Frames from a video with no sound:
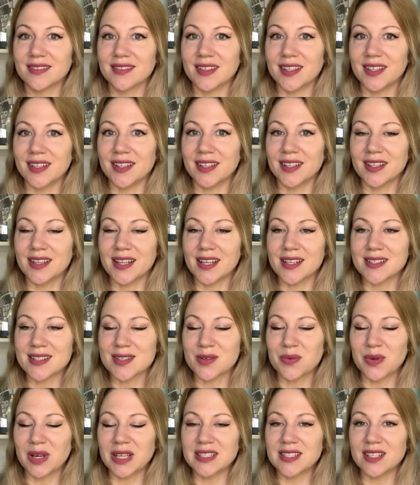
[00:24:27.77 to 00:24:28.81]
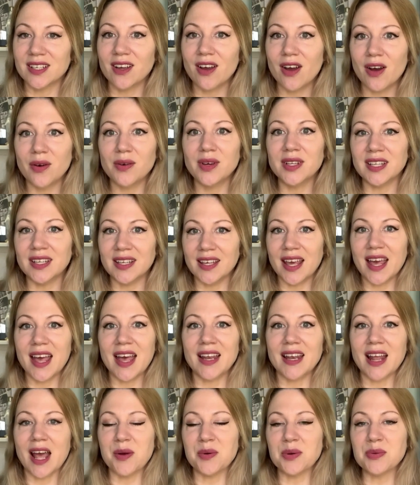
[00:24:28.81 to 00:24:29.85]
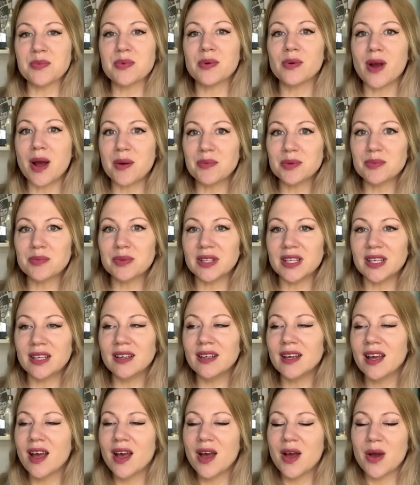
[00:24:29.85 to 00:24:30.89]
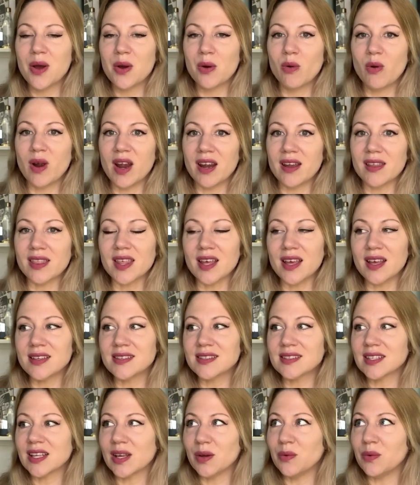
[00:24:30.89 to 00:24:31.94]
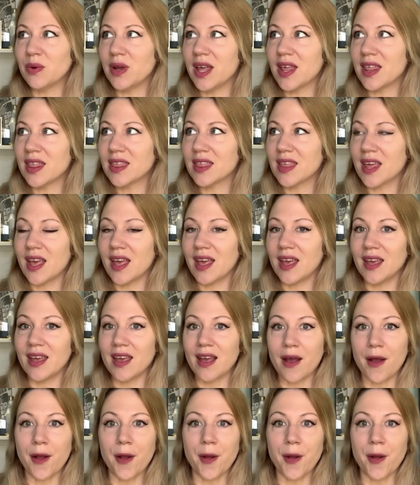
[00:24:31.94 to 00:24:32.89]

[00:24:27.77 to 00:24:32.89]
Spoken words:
I think that's the way to go. And again, I would probably wear this with a